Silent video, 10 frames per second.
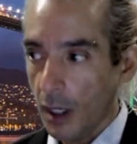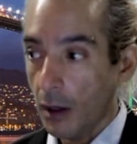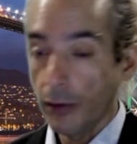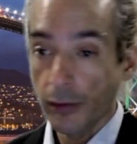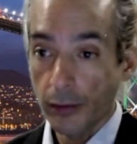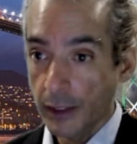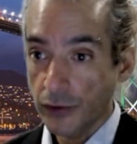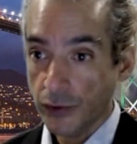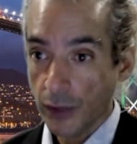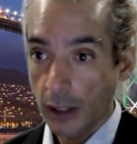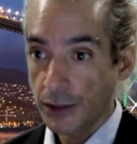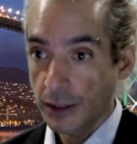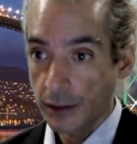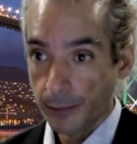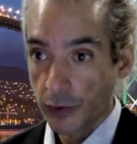uh, although in
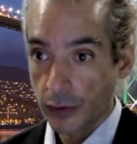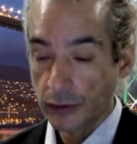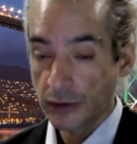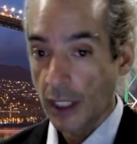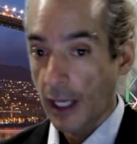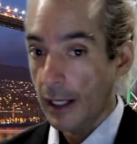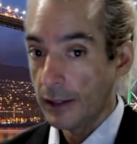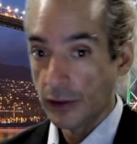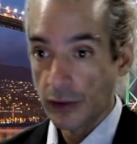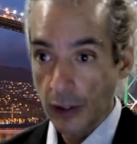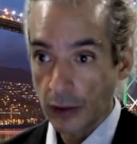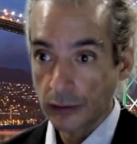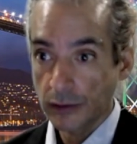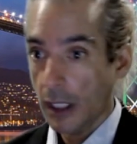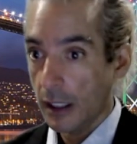astrology, the moons and the
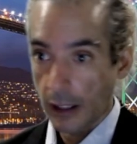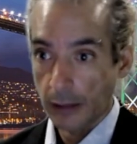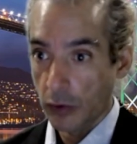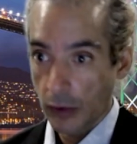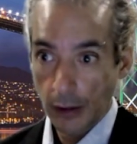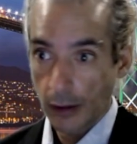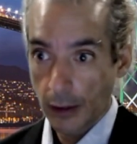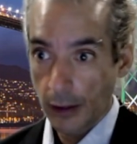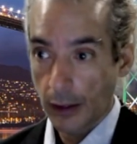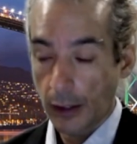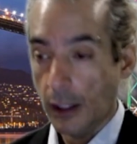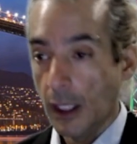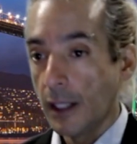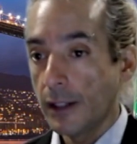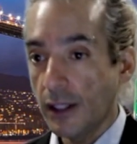nodes kind of like, there
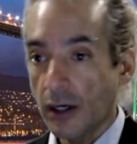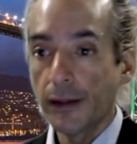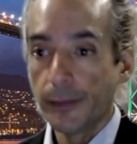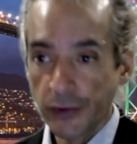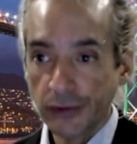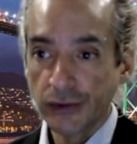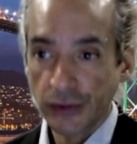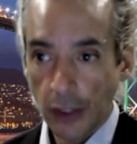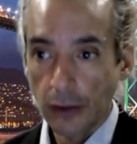they are the moon's